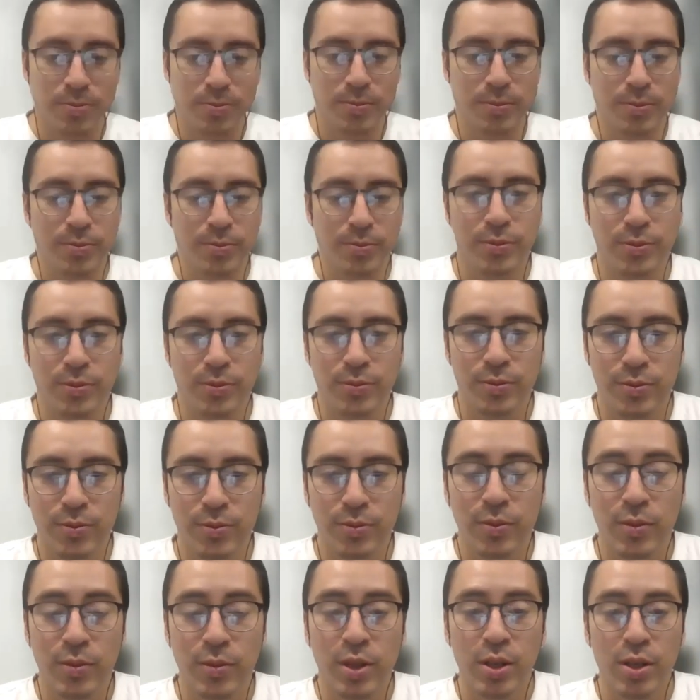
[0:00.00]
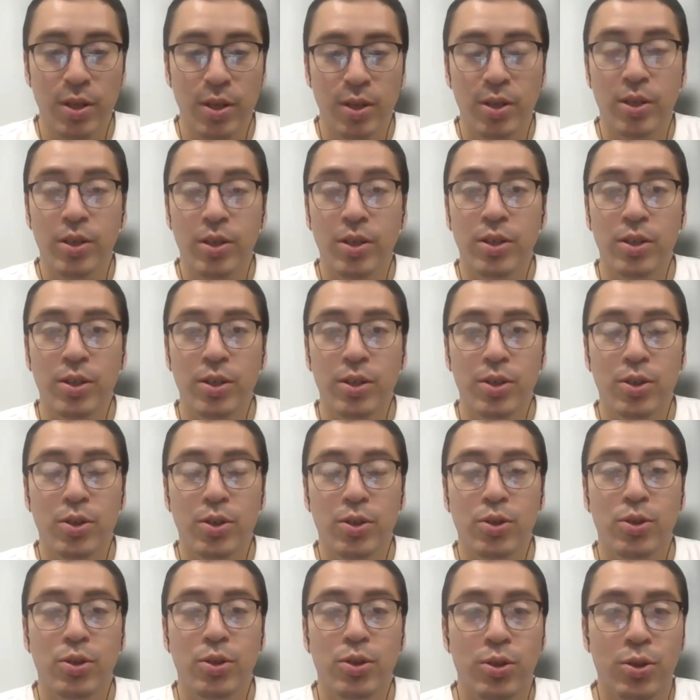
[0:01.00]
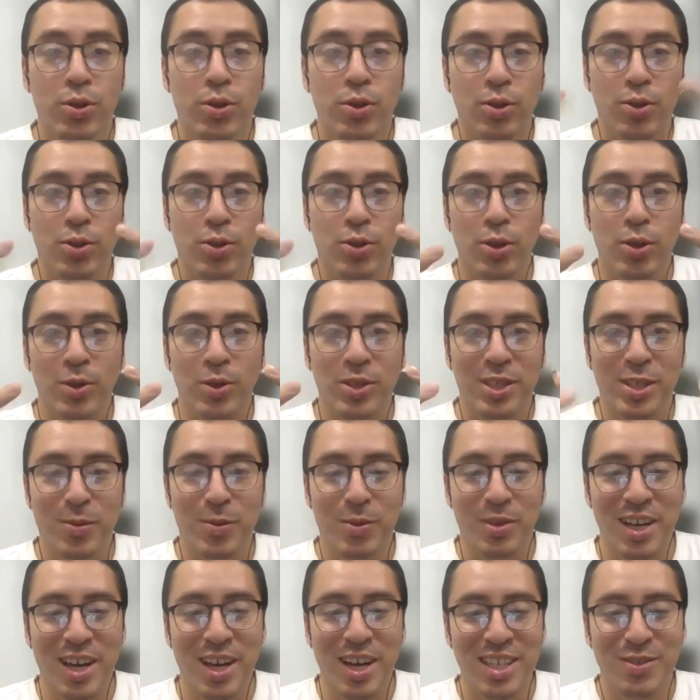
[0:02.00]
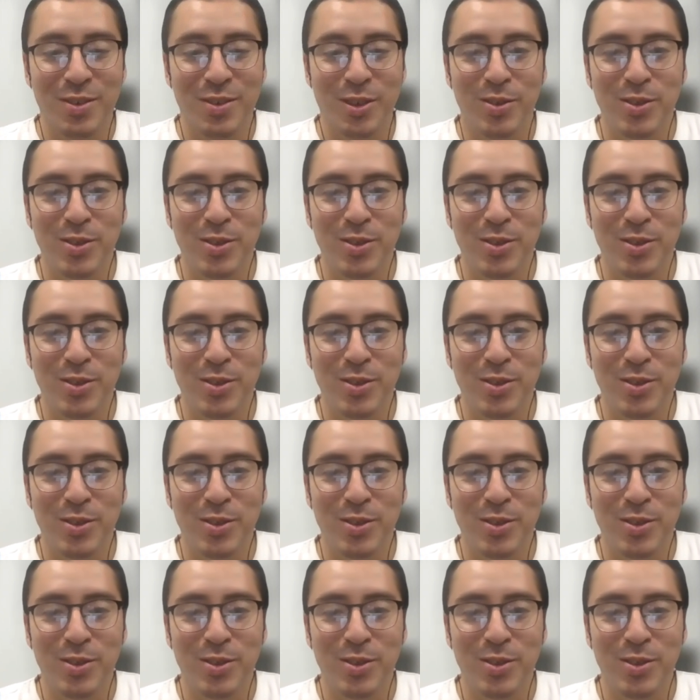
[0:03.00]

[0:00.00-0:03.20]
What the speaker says: Anyways, enjoy. Yo, what's up, guys?